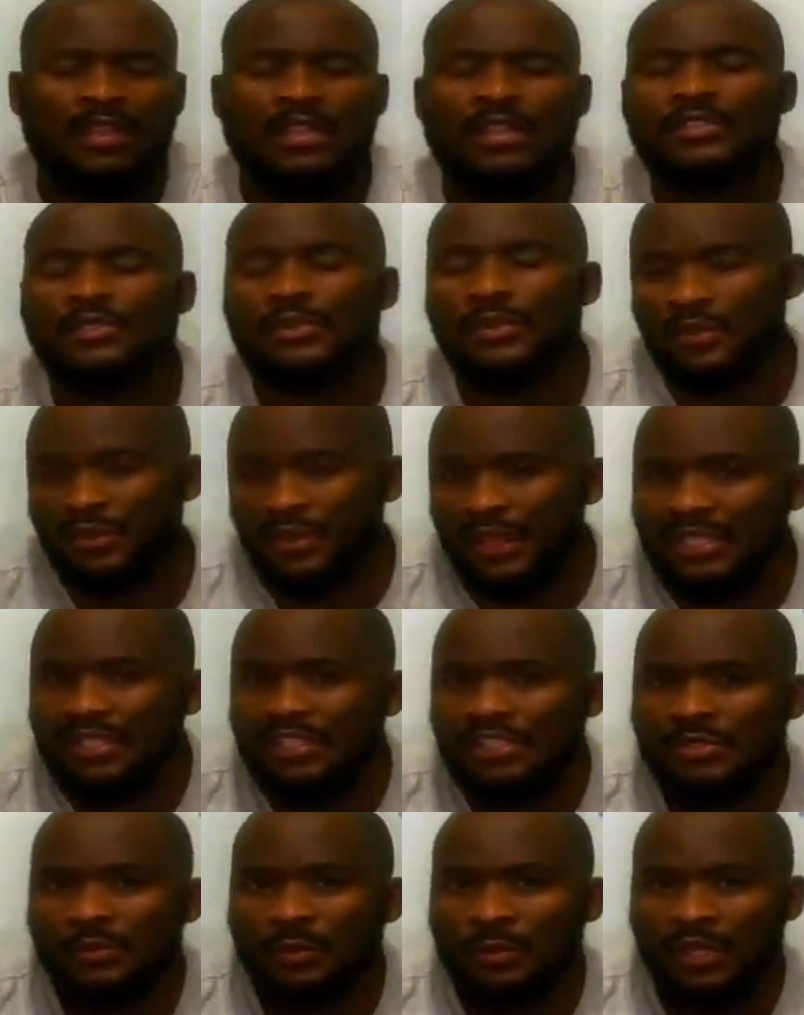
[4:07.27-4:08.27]
so that
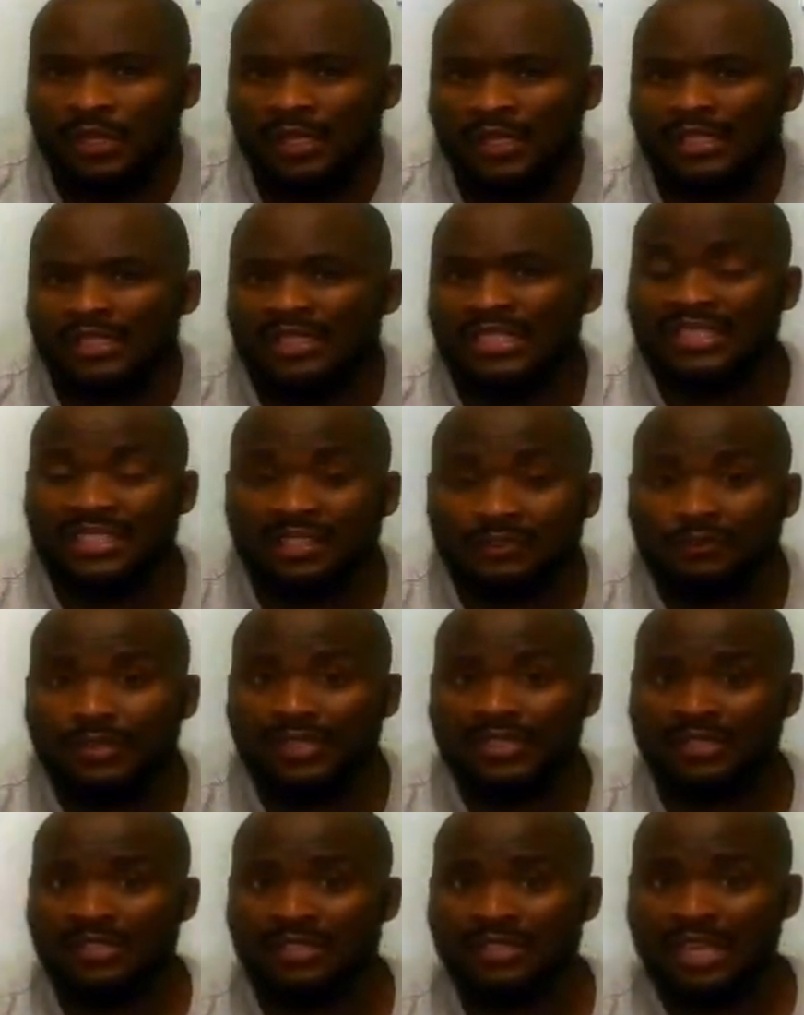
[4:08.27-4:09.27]
is where the
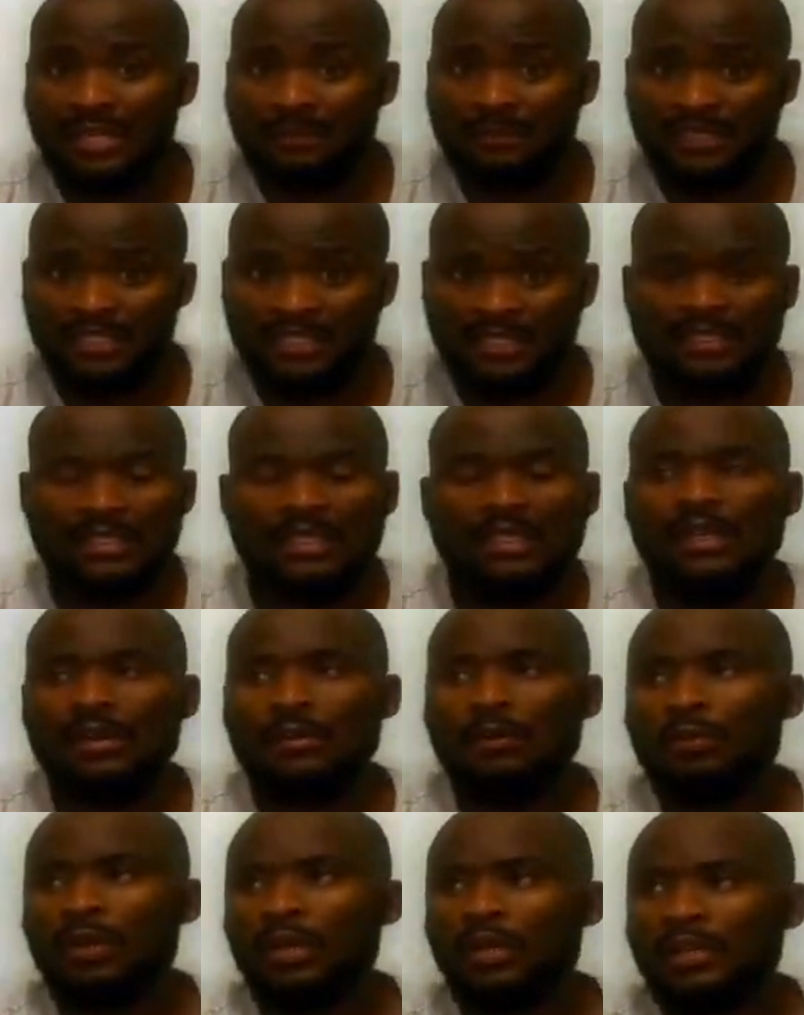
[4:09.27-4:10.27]
differences come in
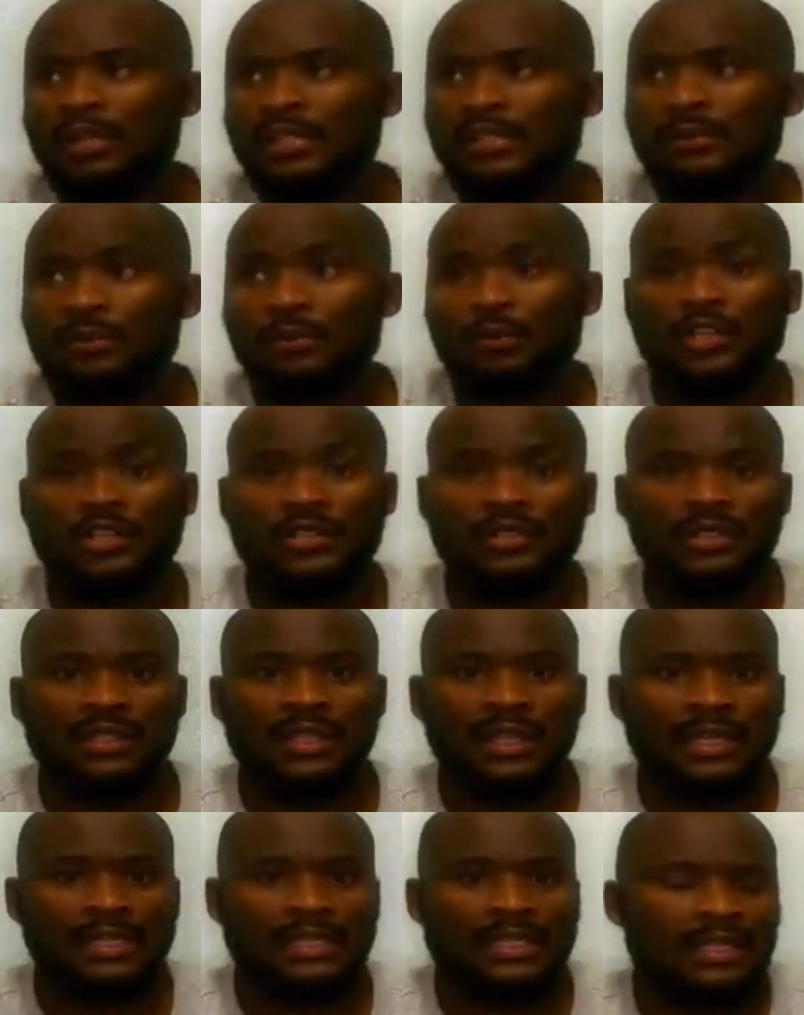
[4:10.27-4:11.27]
whereas when you look
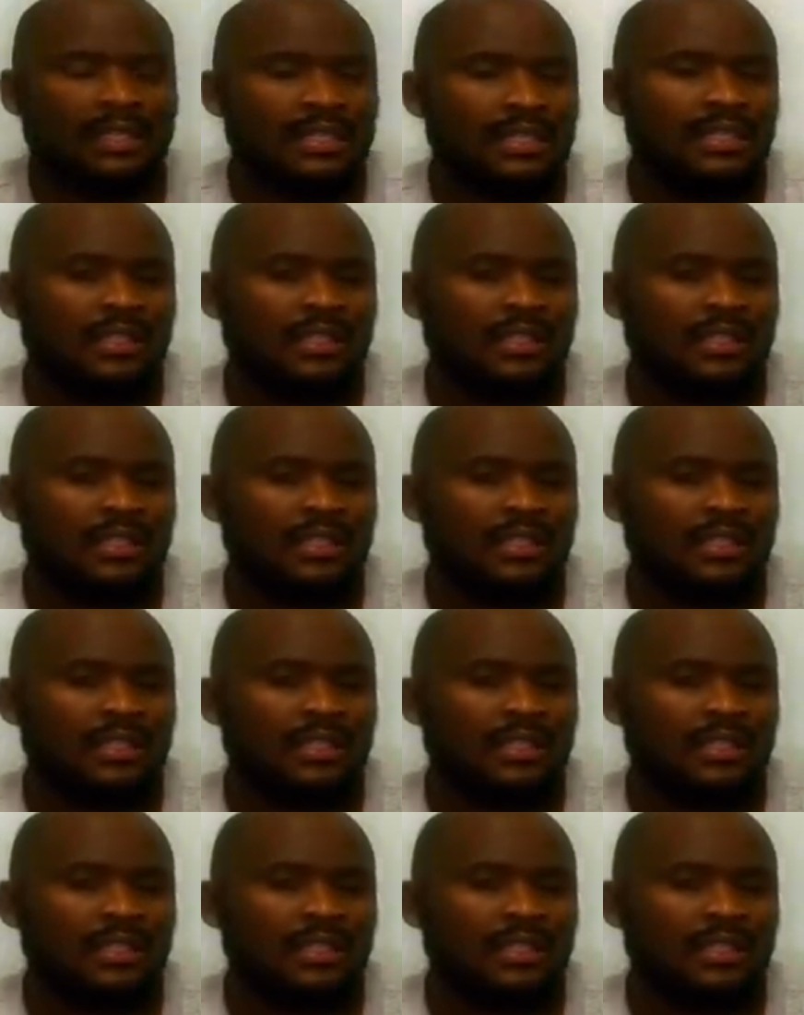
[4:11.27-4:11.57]
at